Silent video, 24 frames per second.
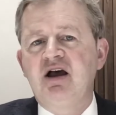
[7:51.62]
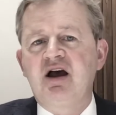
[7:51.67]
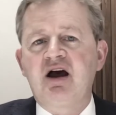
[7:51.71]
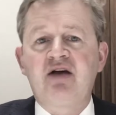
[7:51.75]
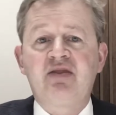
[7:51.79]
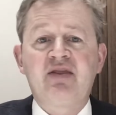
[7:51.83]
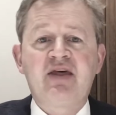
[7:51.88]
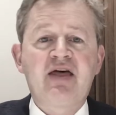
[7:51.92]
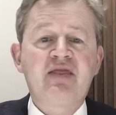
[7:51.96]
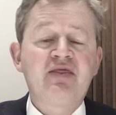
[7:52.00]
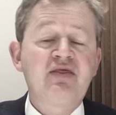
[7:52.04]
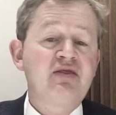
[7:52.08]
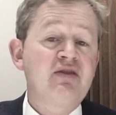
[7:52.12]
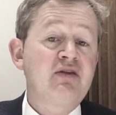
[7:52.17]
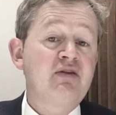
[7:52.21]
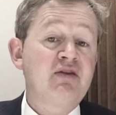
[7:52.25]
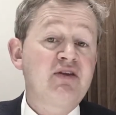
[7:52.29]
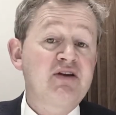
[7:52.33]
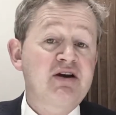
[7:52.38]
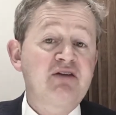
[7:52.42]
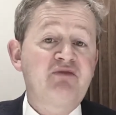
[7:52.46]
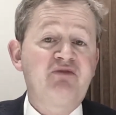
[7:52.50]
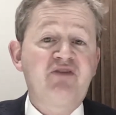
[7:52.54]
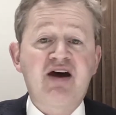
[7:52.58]
And then
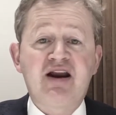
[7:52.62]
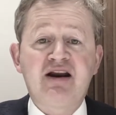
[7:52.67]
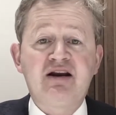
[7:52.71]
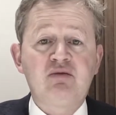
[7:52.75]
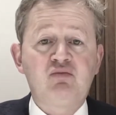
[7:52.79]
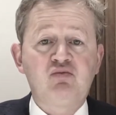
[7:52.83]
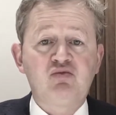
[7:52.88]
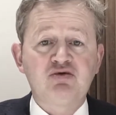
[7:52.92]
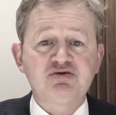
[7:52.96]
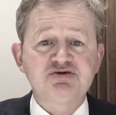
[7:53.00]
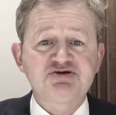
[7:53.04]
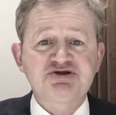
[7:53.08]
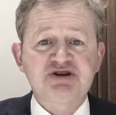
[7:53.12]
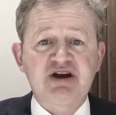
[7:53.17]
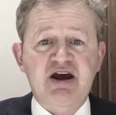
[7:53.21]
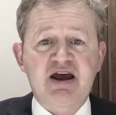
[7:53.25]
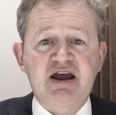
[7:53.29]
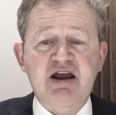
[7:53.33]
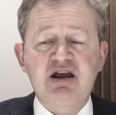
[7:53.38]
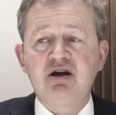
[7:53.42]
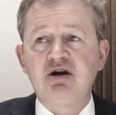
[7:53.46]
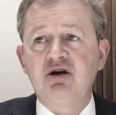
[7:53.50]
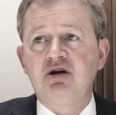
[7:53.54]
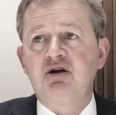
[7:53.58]
the defendant will
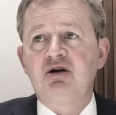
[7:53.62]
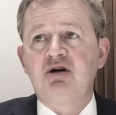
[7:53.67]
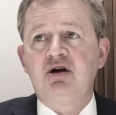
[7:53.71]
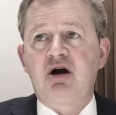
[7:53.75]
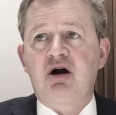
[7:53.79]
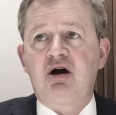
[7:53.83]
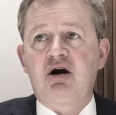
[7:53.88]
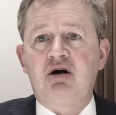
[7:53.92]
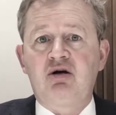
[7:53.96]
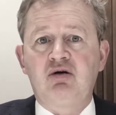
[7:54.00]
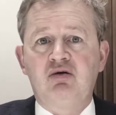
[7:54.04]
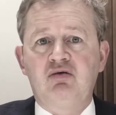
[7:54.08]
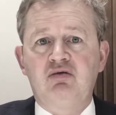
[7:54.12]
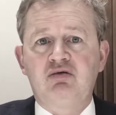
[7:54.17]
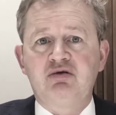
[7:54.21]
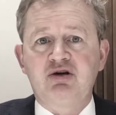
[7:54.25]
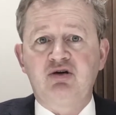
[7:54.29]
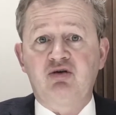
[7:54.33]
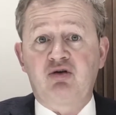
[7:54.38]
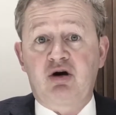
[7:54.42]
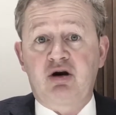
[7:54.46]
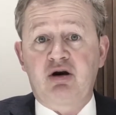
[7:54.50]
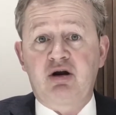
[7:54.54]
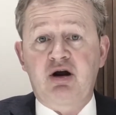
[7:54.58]
say, oh,
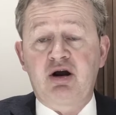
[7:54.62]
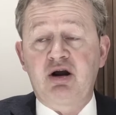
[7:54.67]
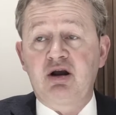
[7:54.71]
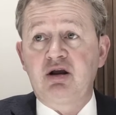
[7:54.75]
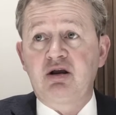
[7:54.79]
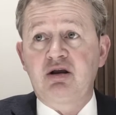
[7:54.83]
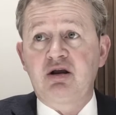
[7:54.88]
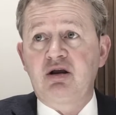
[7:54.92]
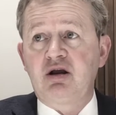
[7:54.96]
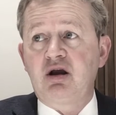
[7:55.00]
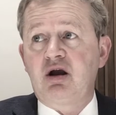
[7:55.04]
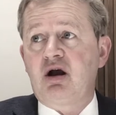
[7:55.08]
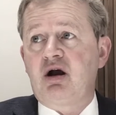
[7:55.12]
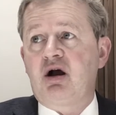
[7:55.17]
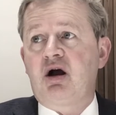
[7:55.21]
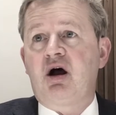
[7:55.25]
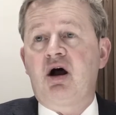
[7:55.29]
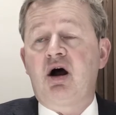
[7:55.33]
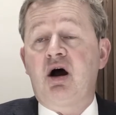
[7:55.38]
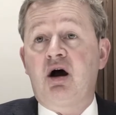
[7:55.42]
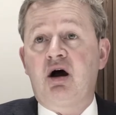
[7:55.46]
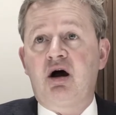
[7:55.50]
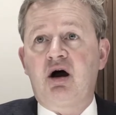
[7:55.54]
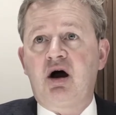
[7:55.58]
Your Honour,
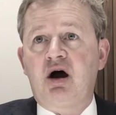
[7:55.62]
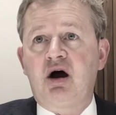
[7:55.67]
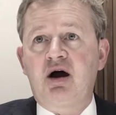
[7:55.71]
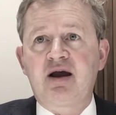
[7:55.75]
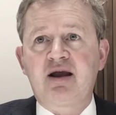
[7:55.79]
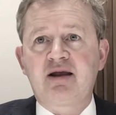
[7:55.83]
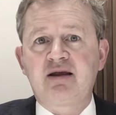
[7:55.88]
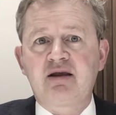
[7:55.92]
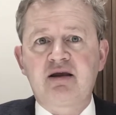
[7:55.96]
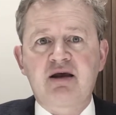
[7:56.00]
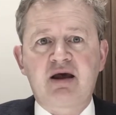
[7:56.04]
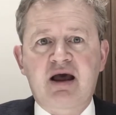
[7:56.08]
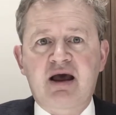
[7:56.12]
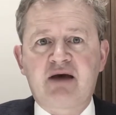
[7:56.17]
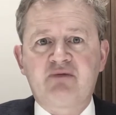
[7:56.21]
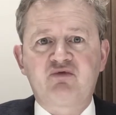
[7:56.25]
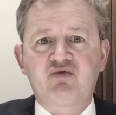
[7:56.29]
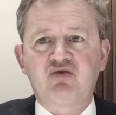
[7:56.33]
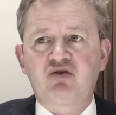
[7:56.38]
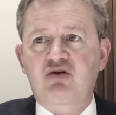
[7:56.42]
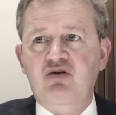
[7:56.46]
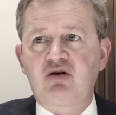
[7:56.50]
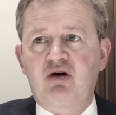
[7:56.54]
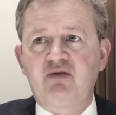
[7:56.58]
I
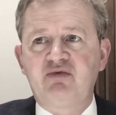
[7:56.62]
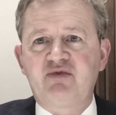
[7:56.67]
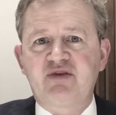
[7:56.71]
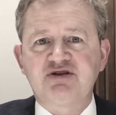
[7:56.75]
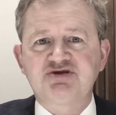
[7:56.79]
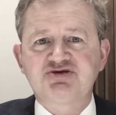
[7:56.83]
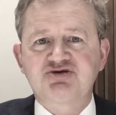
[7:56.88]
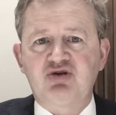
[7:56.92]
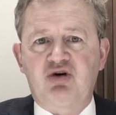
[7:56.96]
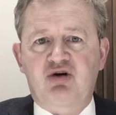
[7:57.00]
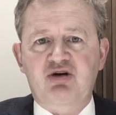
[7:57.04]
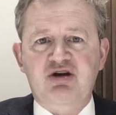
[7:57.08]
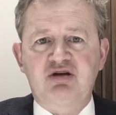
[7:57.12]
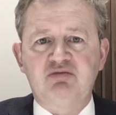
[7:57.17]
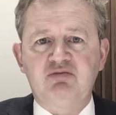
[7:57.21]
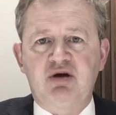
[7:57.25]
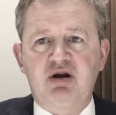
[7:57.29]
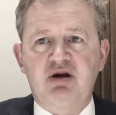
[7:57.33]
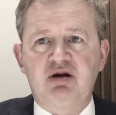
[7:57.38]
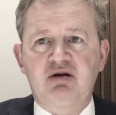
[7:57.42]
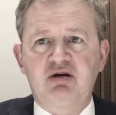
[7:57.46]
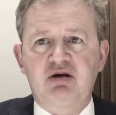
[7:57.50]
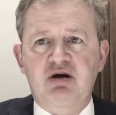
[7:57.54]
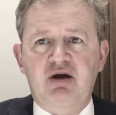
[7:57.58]
haven't got this
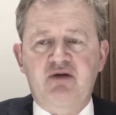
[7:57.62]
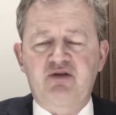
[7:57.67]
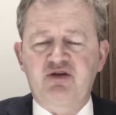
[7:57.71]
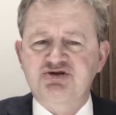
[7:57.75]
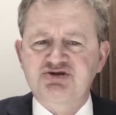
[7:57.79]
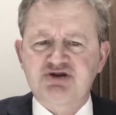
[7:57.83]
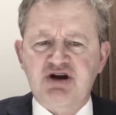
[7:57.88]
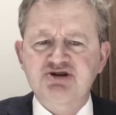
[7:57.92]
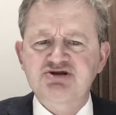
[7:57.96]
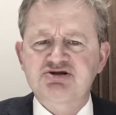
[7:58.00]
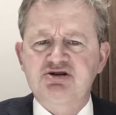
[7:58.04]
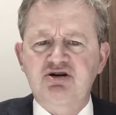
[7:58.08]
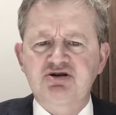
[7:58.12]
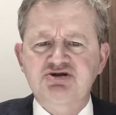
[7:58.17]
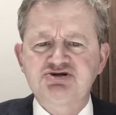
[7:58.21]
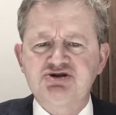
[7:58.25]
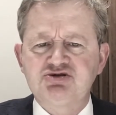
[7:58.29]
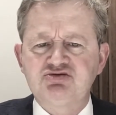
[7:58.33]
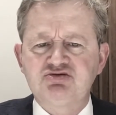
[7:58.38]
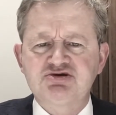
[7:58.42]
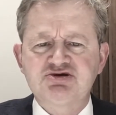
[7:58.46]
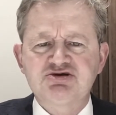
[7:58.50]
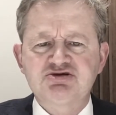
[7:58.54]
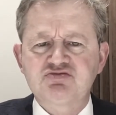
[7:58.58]
document. And the judge looks at
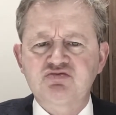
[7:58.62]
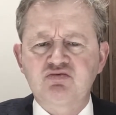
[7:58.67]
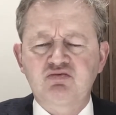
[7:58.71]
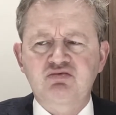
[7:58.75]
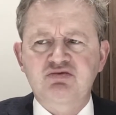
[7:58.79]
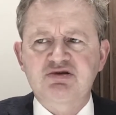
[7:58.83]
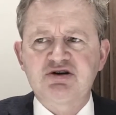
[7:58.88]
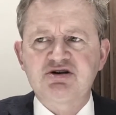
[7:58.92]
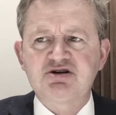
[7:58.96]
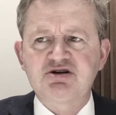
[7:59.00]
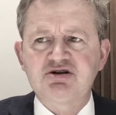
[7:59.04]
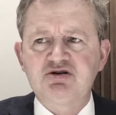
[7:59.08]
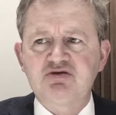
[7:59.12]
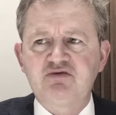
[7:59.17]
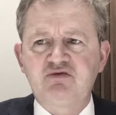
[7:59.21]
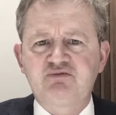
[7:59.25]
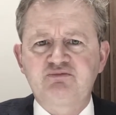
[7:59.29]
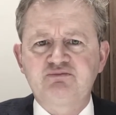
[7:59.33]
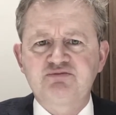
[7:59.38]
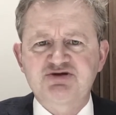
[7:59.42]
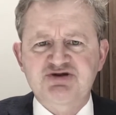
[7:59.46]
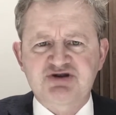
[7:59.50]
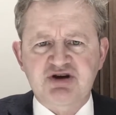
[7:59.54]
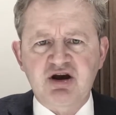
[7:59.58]
you and says, didn't you
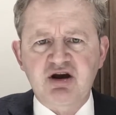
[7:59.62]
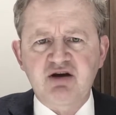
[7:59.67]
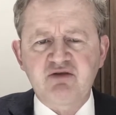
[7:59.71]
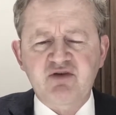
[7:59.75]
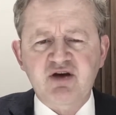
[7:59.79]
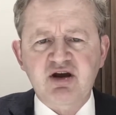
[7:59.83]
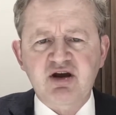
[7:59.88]
serve